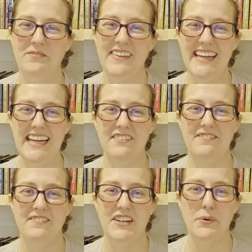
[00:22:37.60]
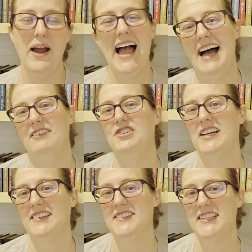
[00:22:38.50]
if you haven't
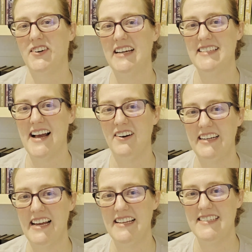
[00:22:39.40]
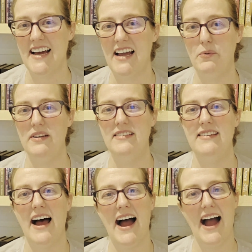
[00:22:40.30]
checked this series out yet, I would
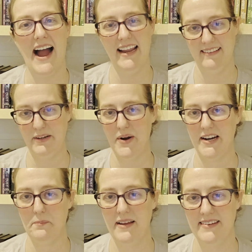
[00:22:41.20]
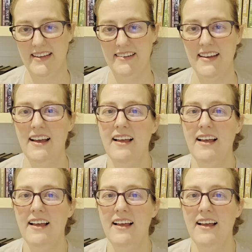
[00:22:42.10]
highly recommend it.